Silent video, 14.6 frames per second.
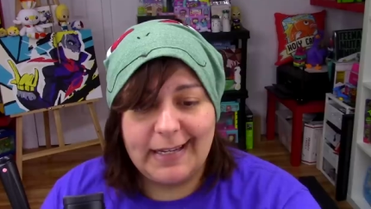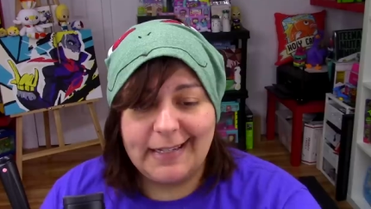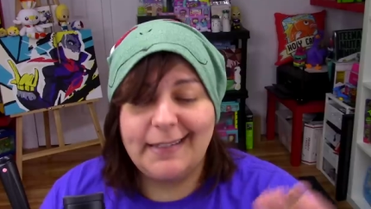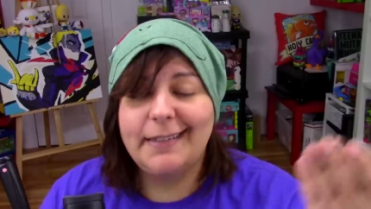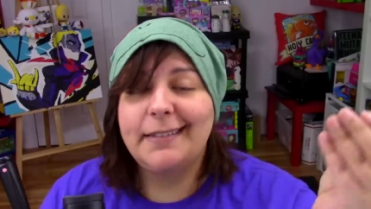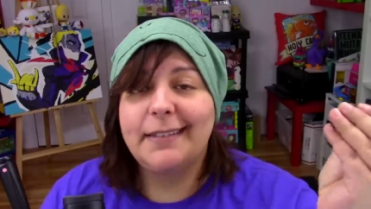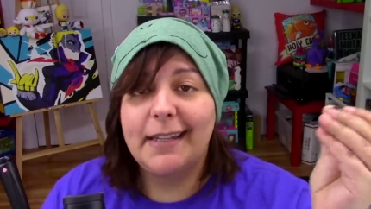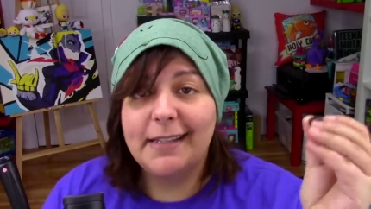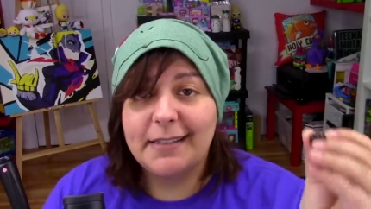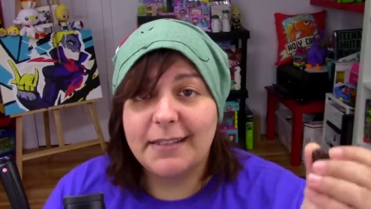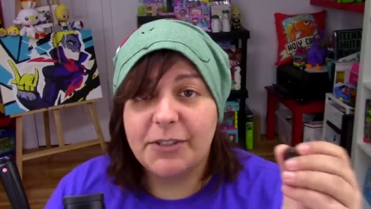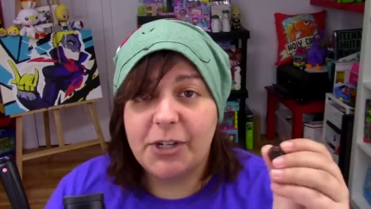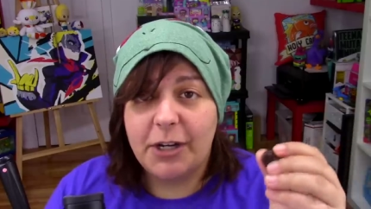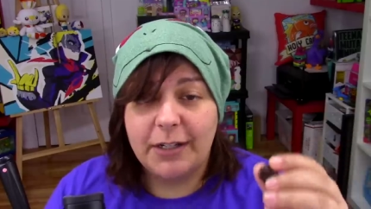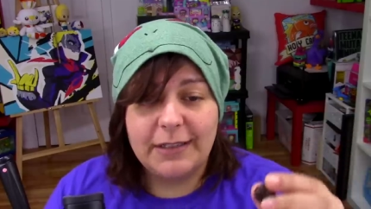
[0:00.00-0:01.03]
And I did taste the
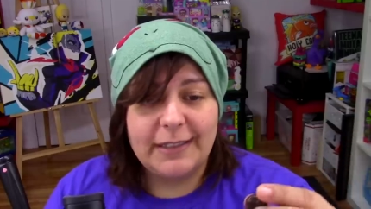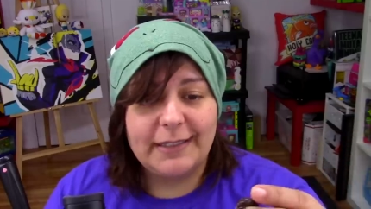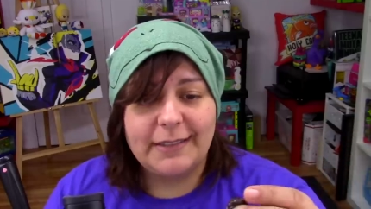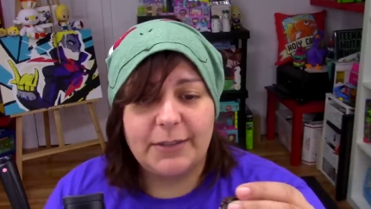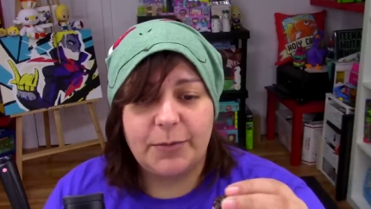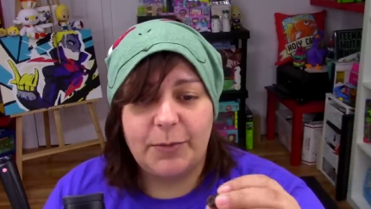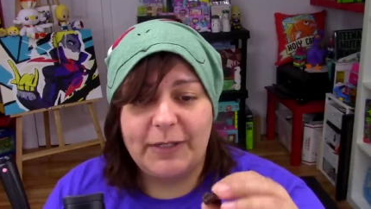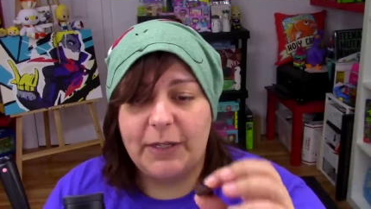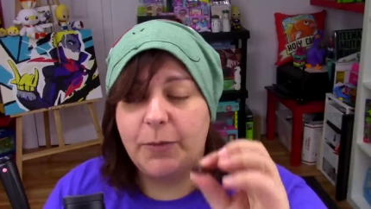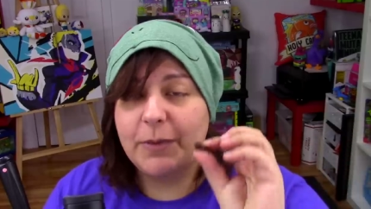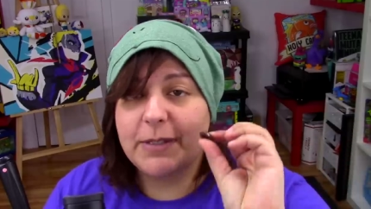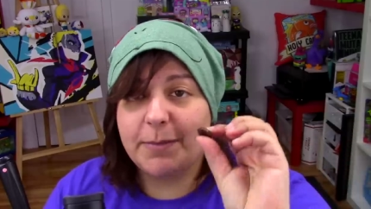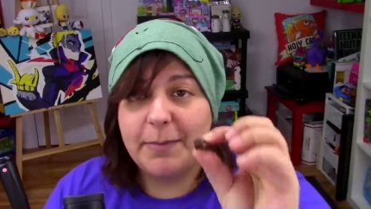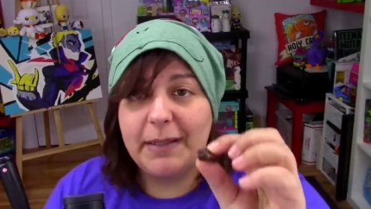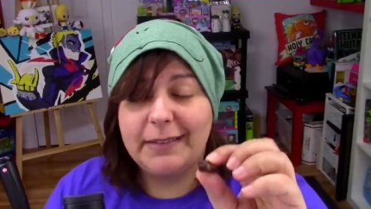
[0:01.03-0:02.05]
chocolate when it
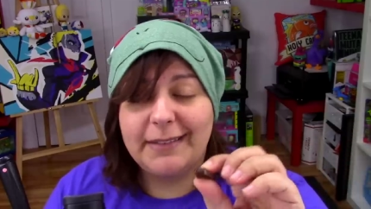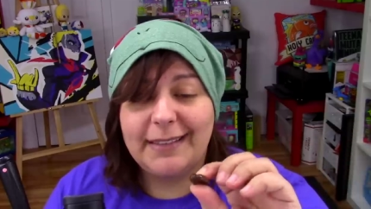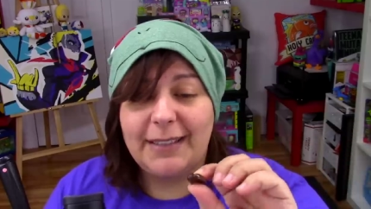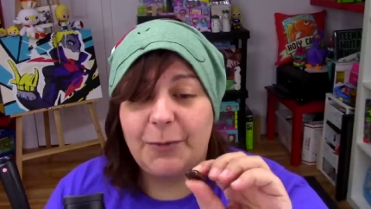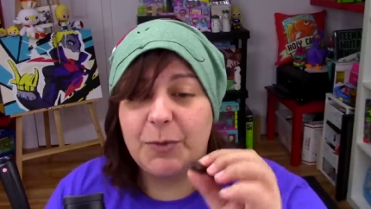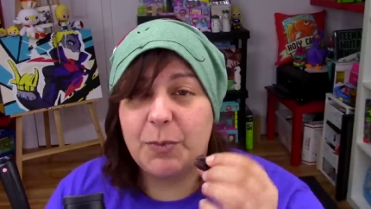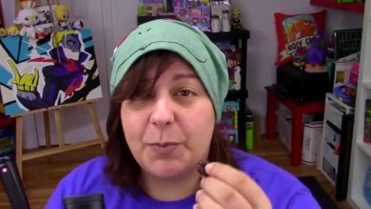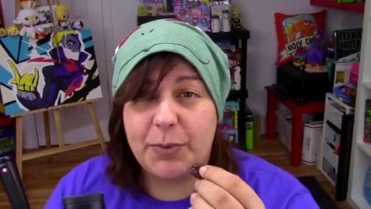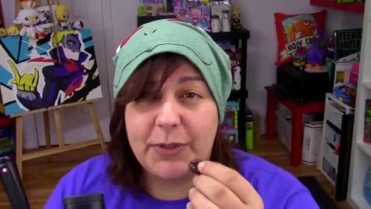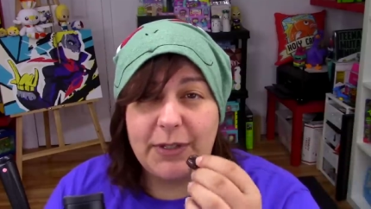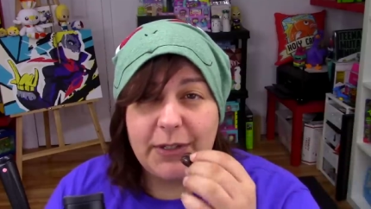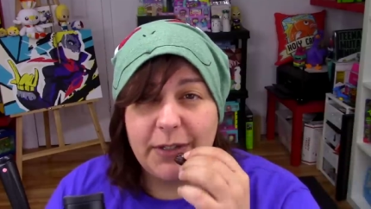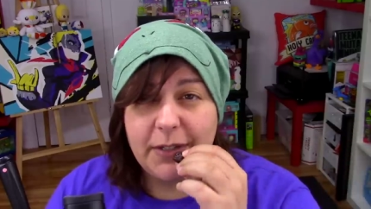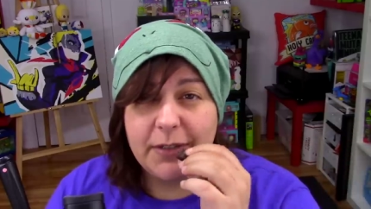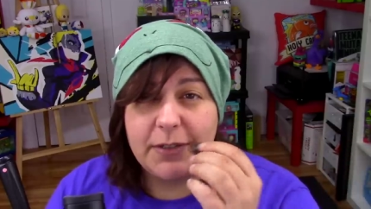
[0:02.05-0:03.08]
was melty and it was pretty
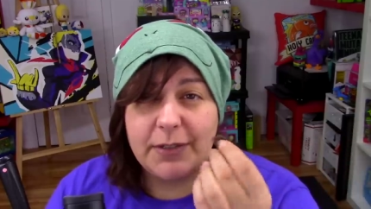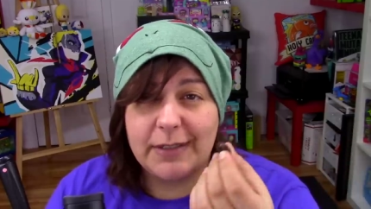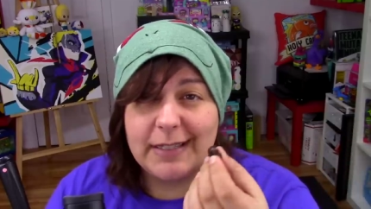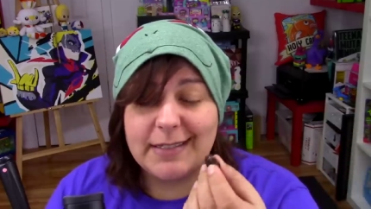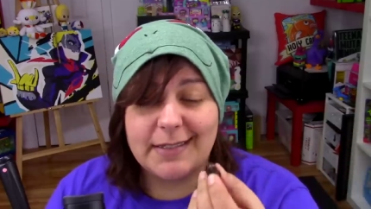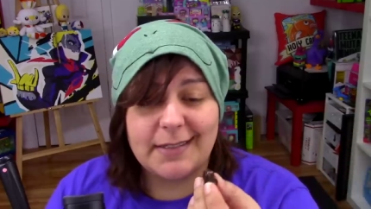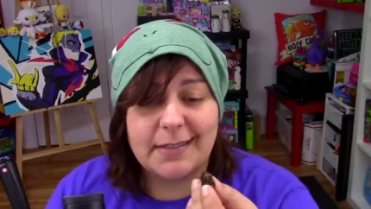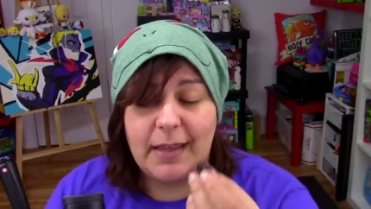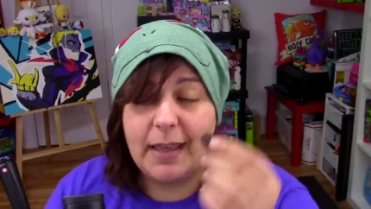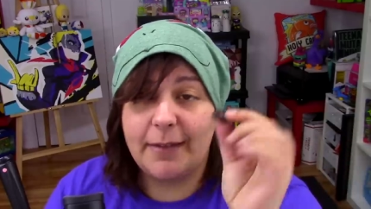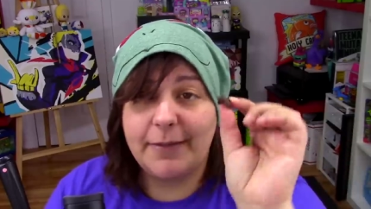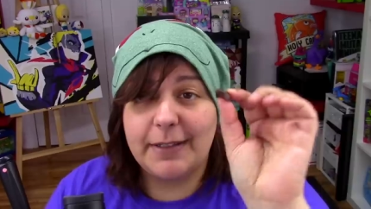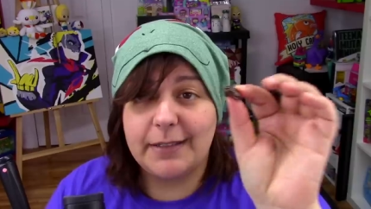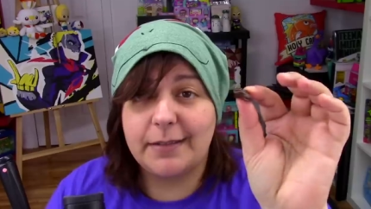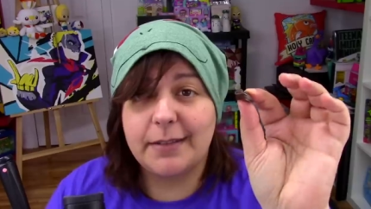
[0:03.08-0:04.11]
good, so let's have
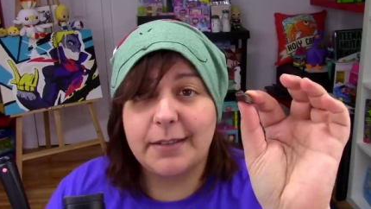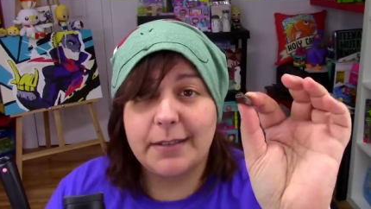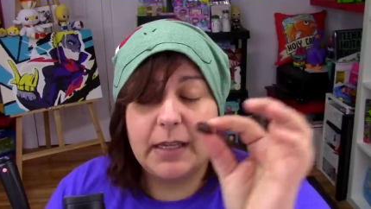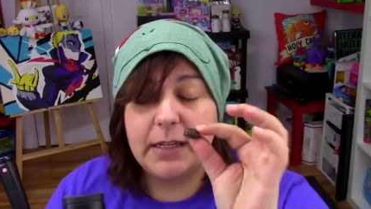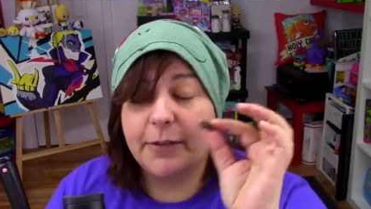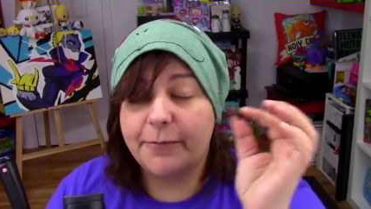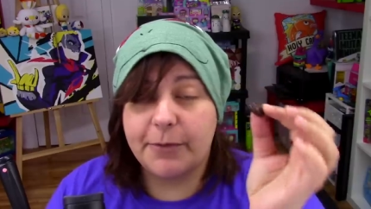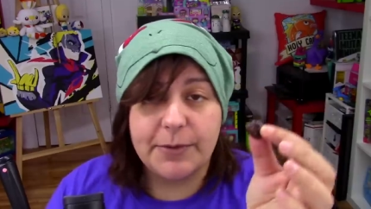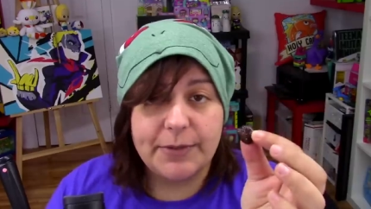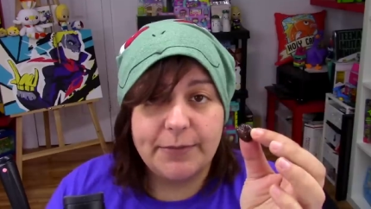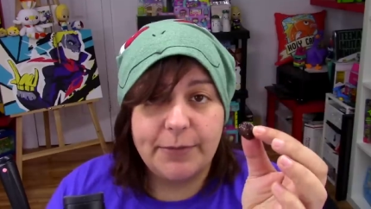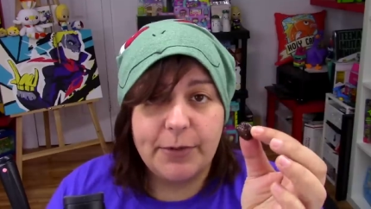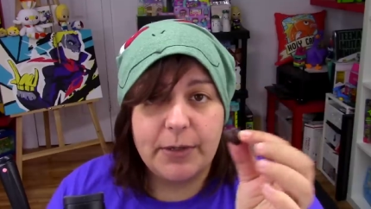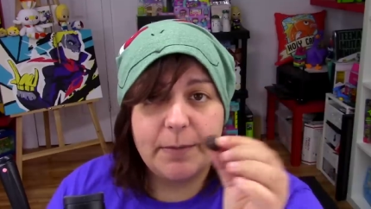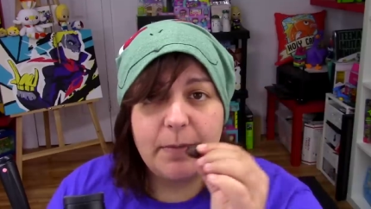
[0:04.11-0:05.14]
it in the frozen
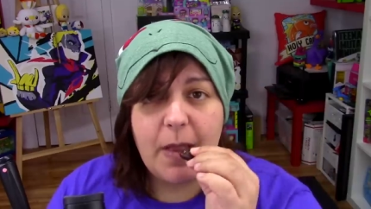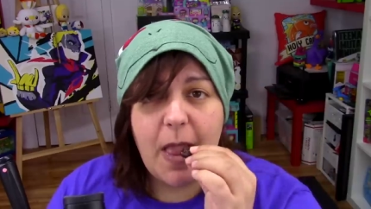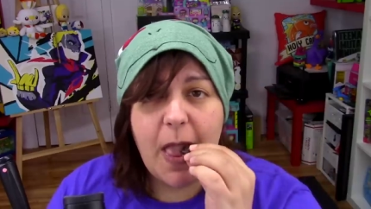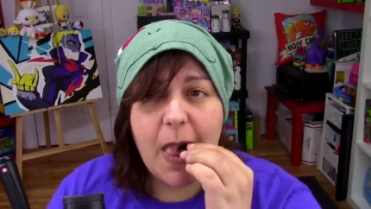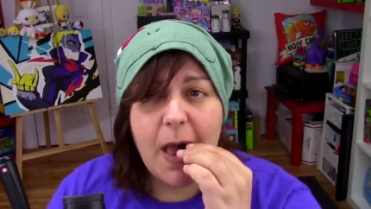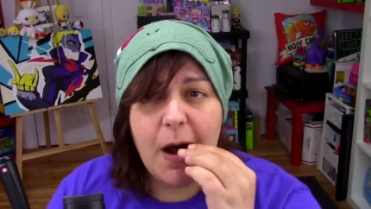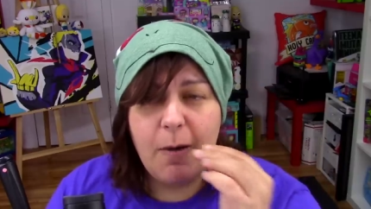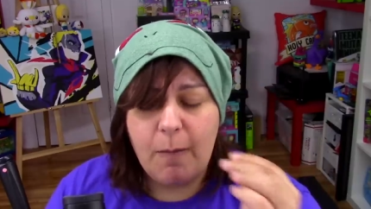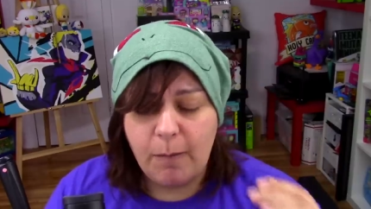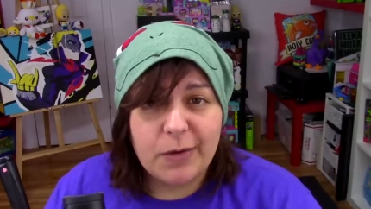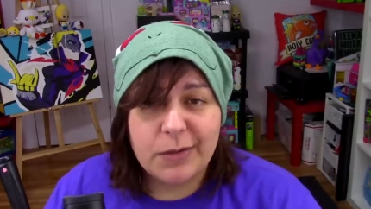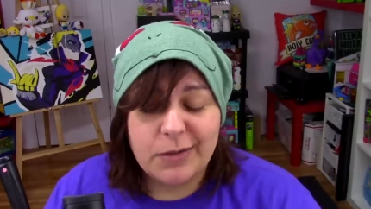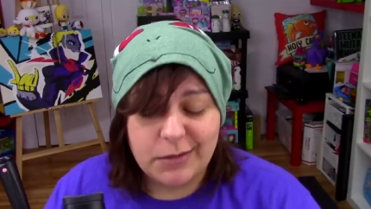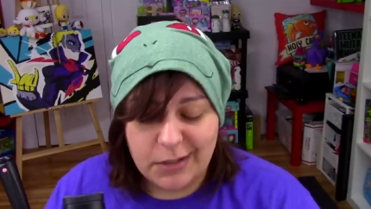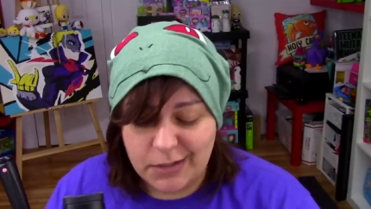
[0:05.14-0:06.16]
form.
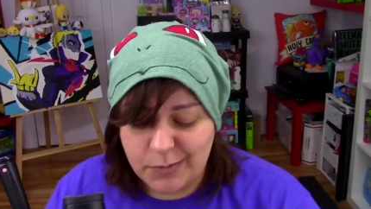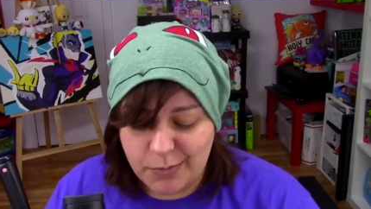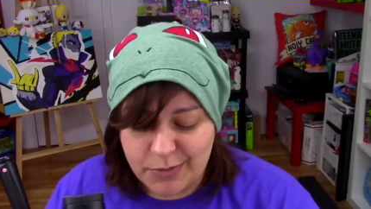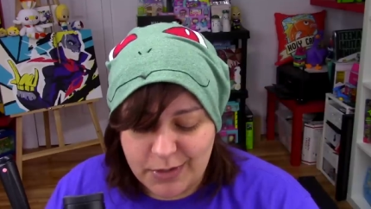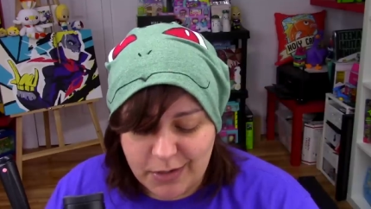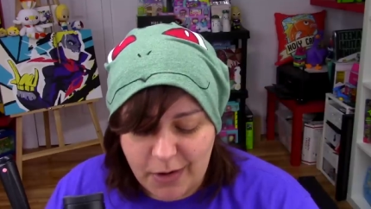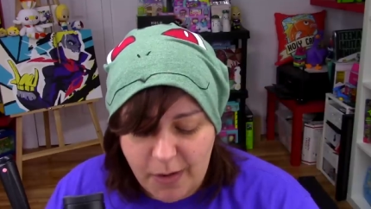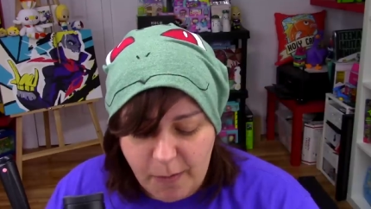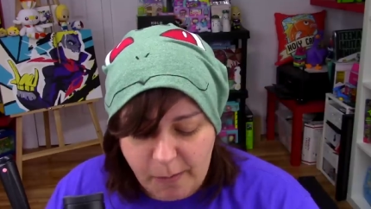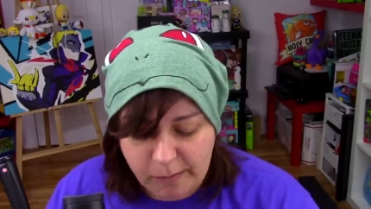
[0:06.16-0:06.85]
Still tastes pretty good.